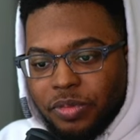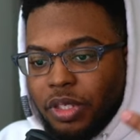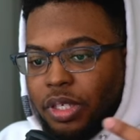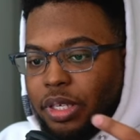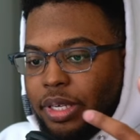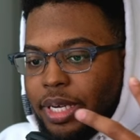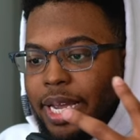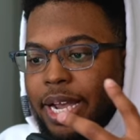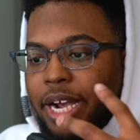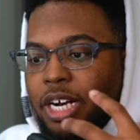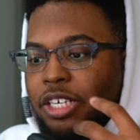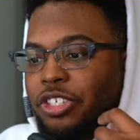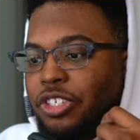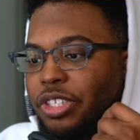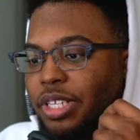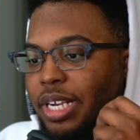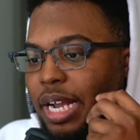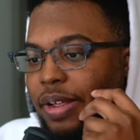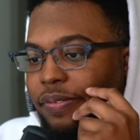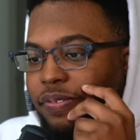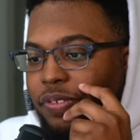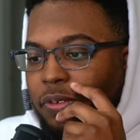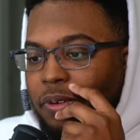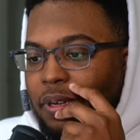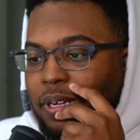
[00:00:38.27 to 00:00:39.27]
character that
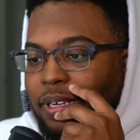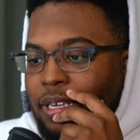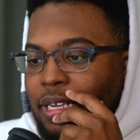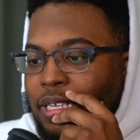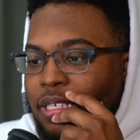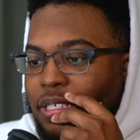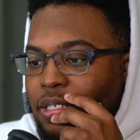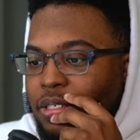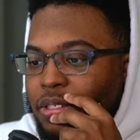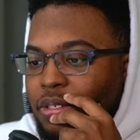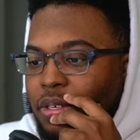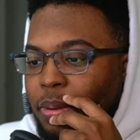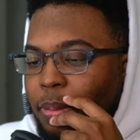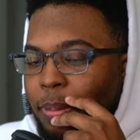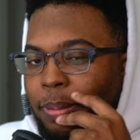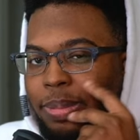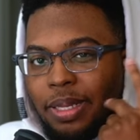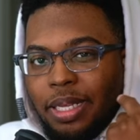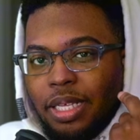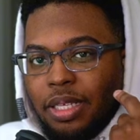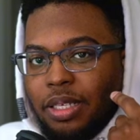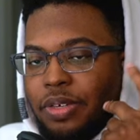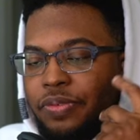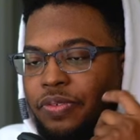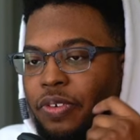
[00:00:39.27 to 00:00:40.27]
I feel like isn't
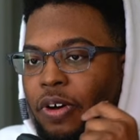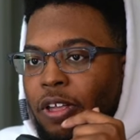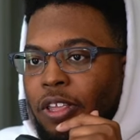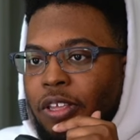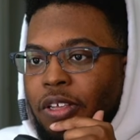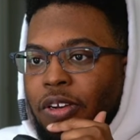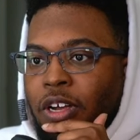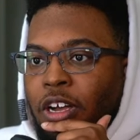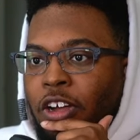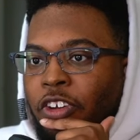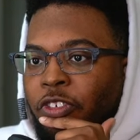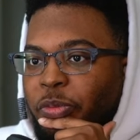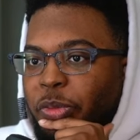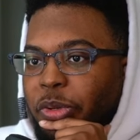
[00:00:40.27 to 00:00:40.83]
completely falling off,